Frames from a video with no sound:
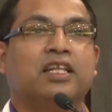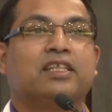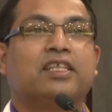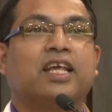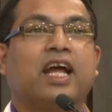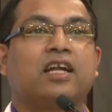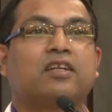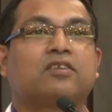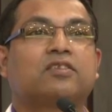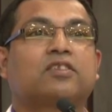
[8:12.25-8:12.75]

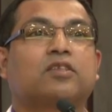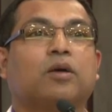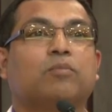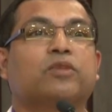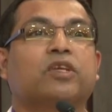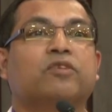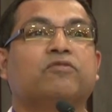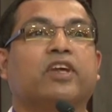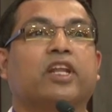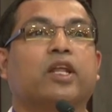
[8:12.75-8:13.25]
That's
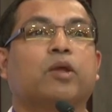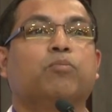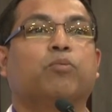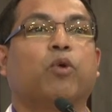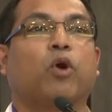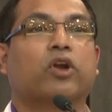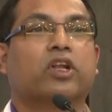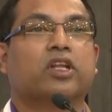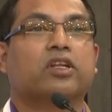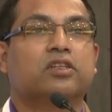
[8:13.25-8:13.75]
something very
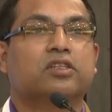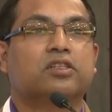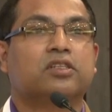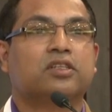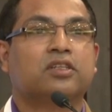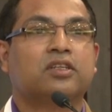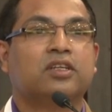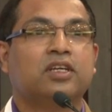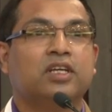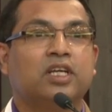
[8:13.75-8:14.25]
important.
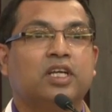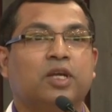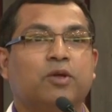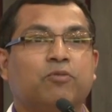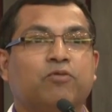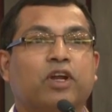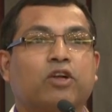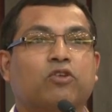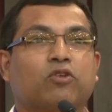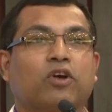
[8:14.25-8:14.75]

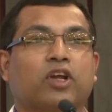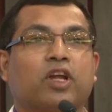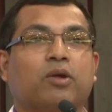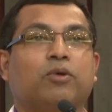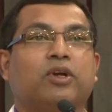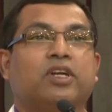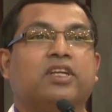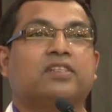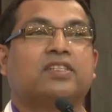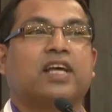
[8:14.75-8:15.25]
If you are talking
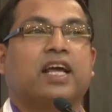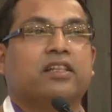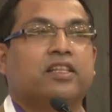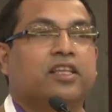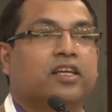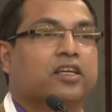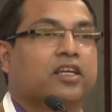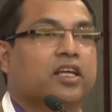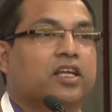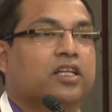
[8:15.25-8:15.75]
about design
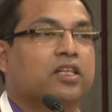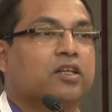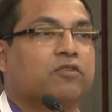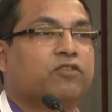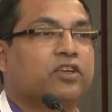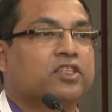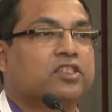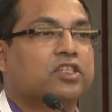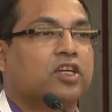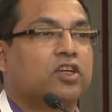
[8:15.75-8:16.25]
thinking in the
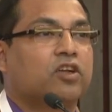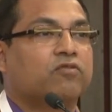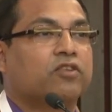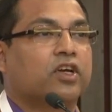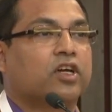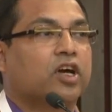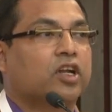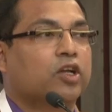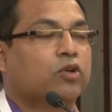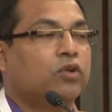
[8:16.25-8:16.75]
first year of
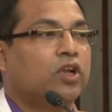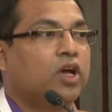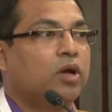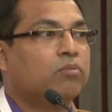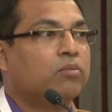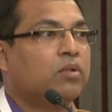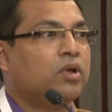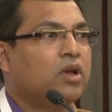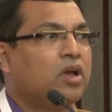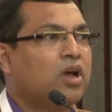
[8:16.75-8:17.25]
the
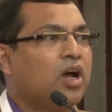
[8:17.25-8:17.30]
curriculum,